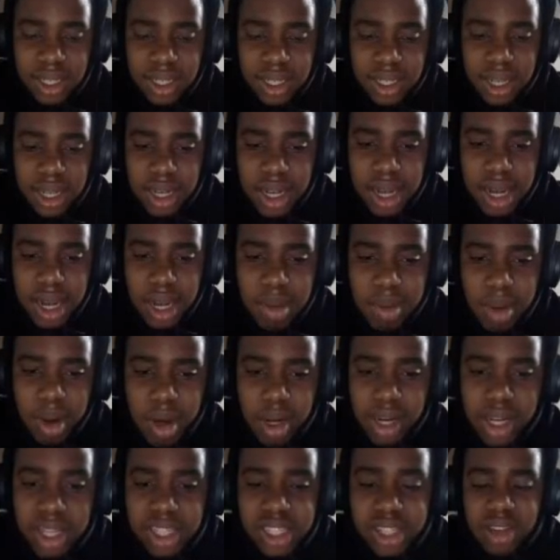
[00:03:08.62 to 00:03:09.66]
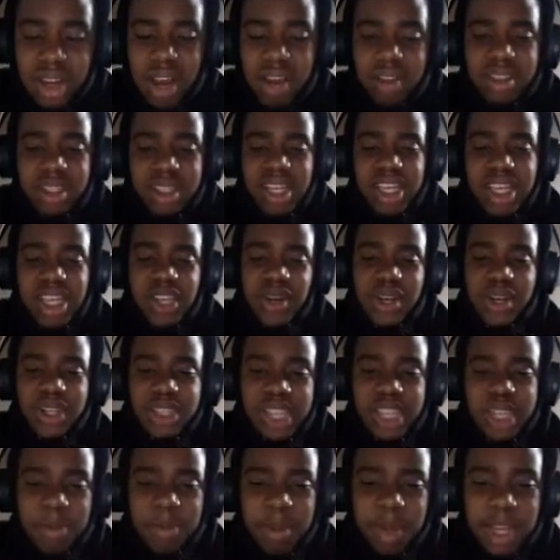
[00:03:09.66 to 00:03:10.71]
Um, all right, so I've seen
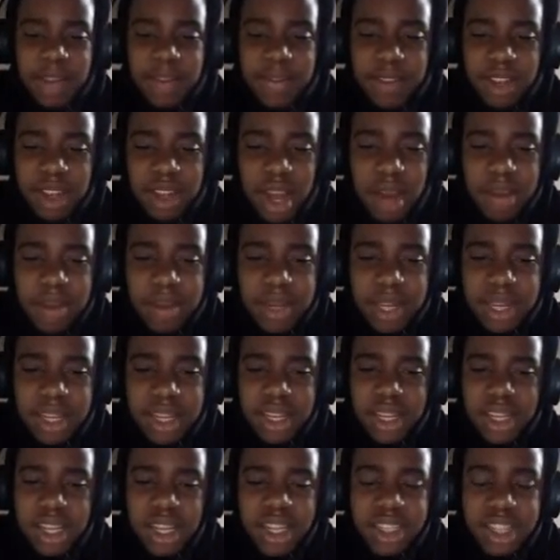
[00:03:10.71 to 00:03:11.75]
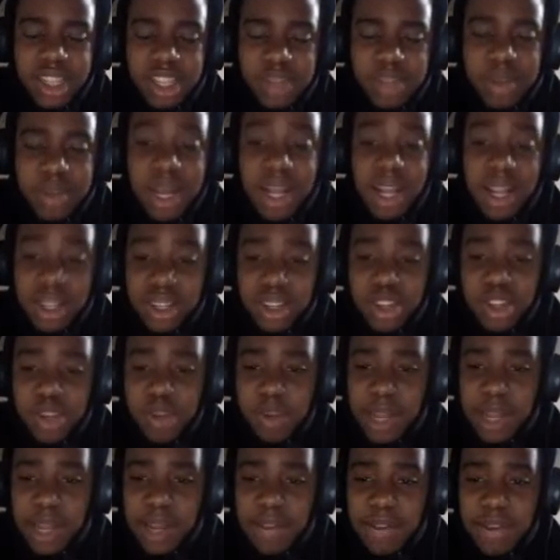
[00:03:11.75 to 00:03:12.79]
USC play. I mean, excuse me, LSU
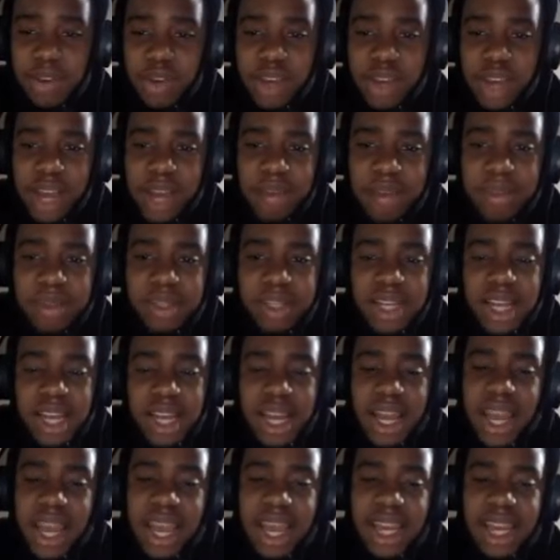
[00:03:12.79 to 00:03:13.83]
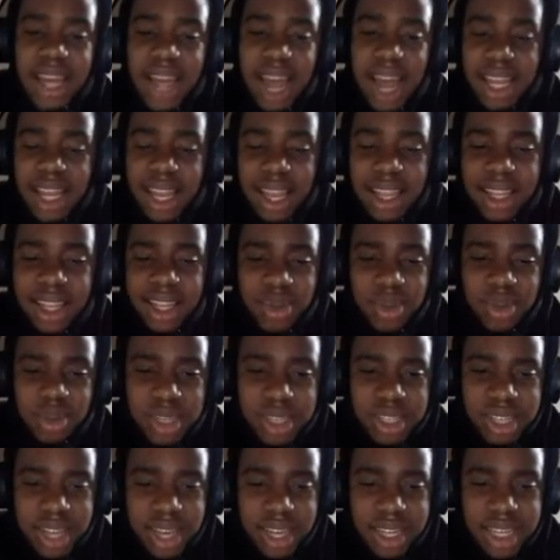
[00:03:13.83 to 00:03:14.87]
play a few times, and I like this. What's
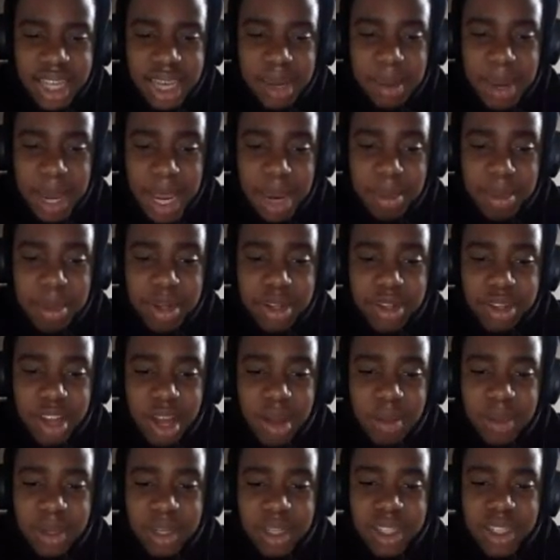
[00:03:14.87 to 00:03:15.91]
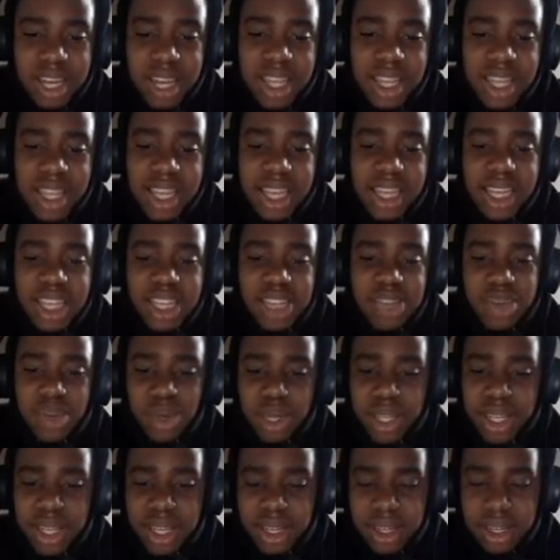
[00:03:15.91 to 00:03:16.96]
this guy's name? Cameron Thomas. I think he's
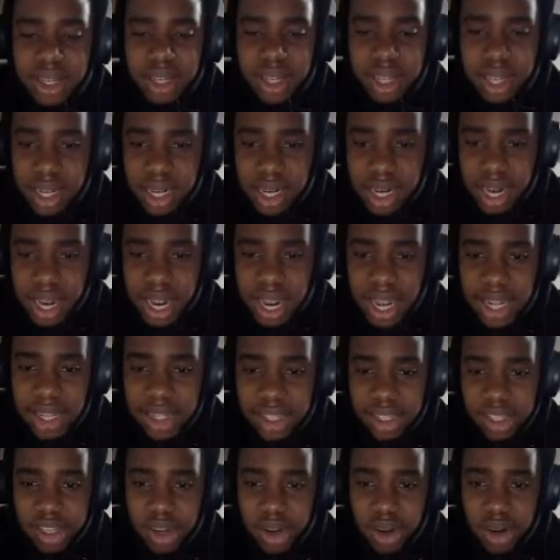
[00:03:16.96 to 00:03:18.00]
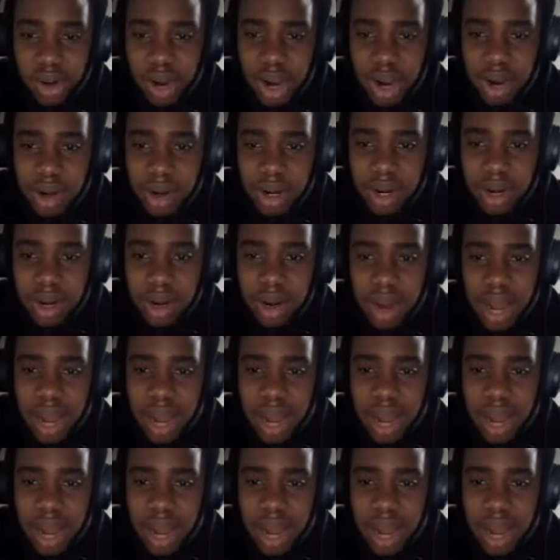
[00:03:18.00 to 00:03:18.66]
really good. And so I don't know.